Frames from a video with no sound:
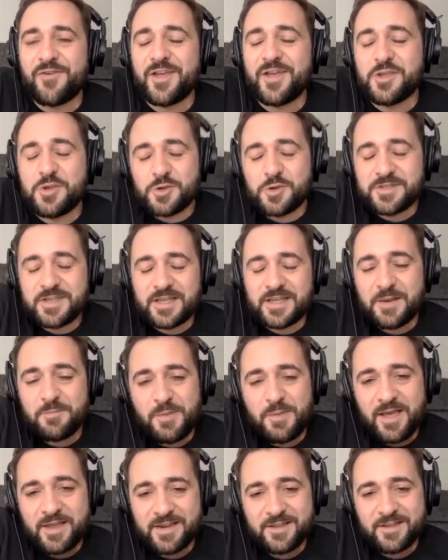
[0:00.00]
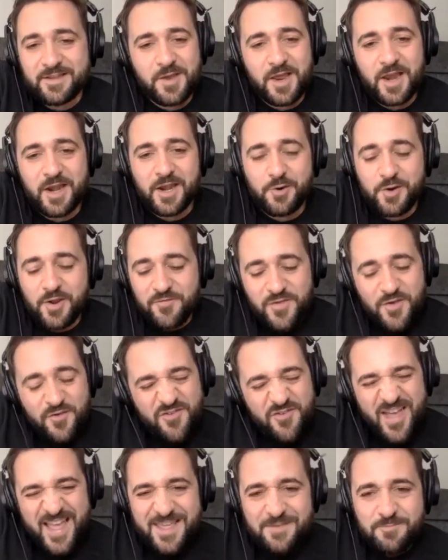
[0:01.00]
at your dinner party, and I'll give you
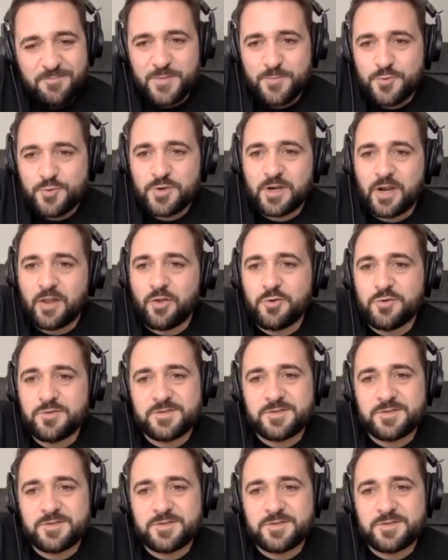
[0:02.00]
5 people you're allowed.